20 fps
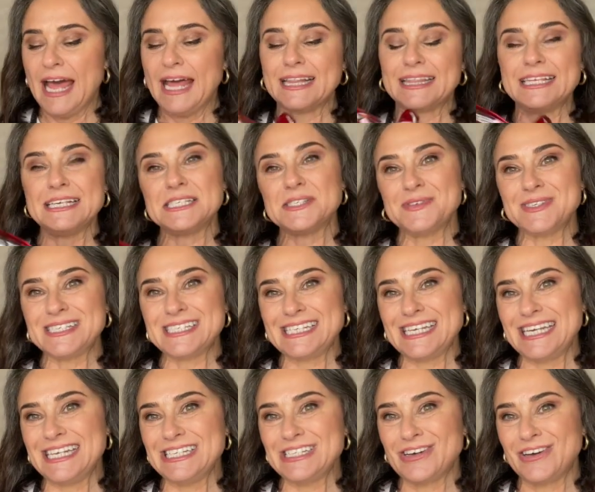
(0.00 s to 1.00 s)
This was
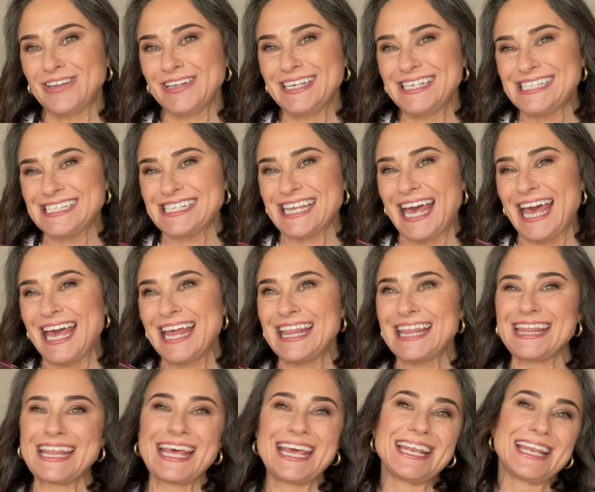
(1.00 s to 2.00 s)
$10,
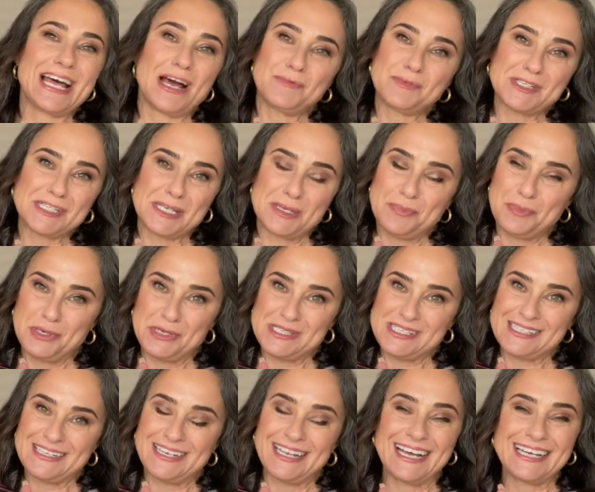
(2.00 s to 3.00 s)
and then I'm just going to
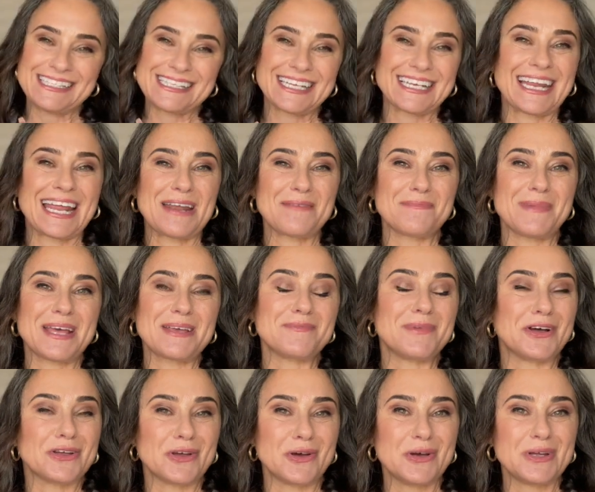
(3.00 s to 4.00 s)
personalize it and make
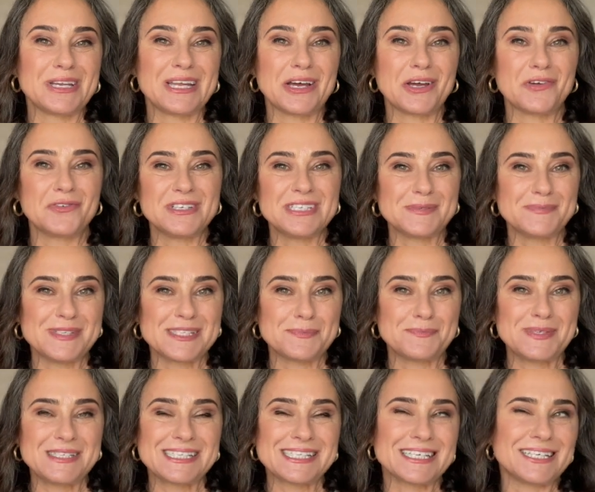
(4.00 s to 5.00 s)
my own Christmas
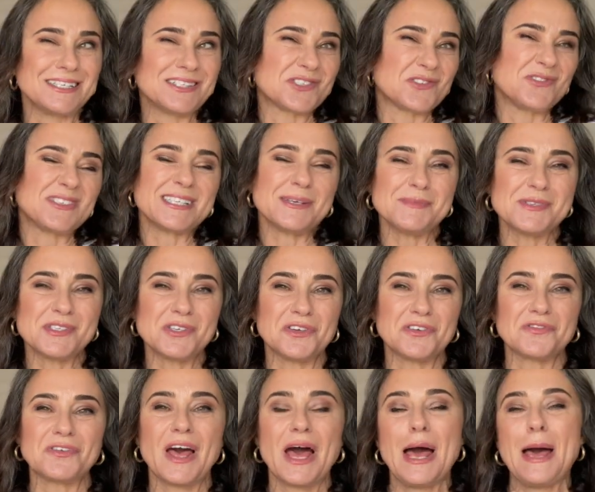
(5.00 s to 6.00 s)
biscuits or some sort
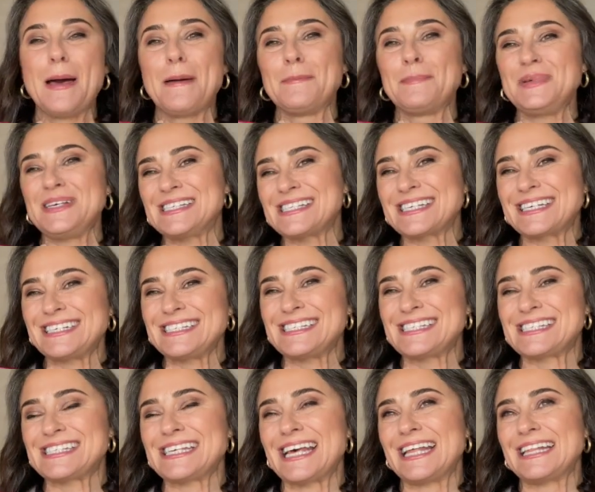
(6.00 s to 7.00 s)
of
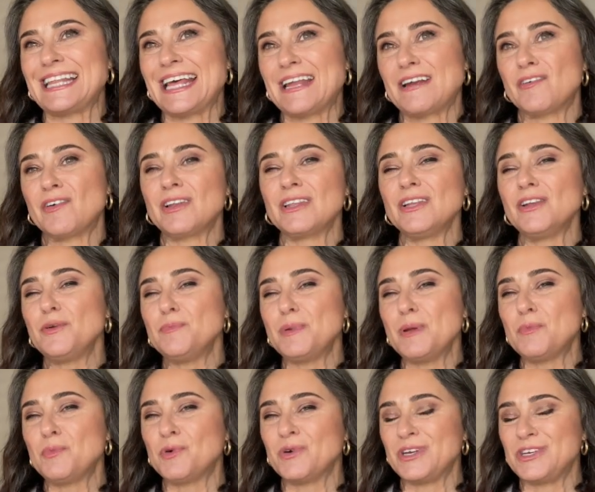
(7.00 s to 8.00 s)
biscuits that are a little bit
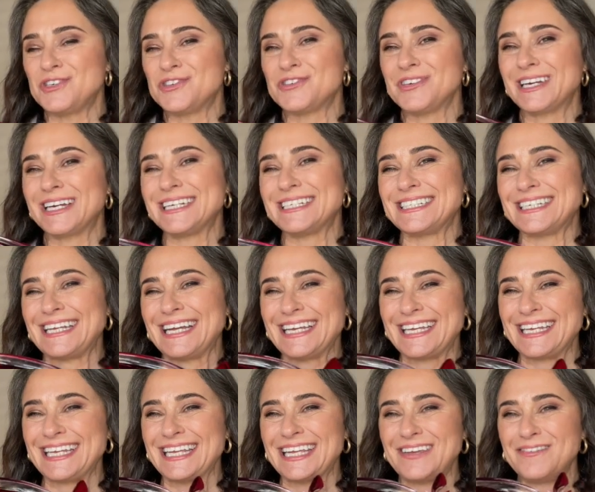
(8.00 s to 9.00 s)
more intricate that I
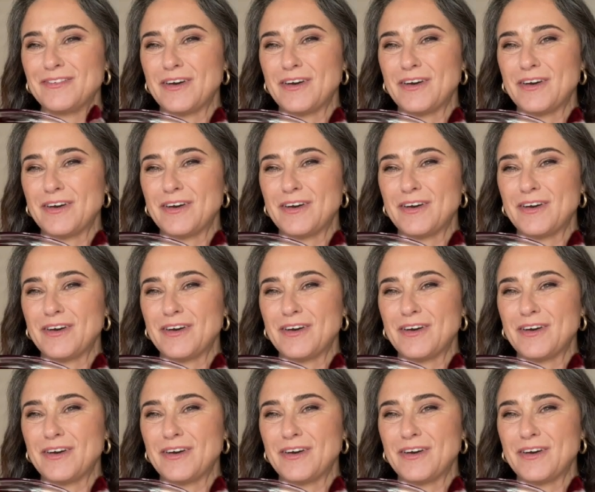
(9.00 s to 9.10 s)
can give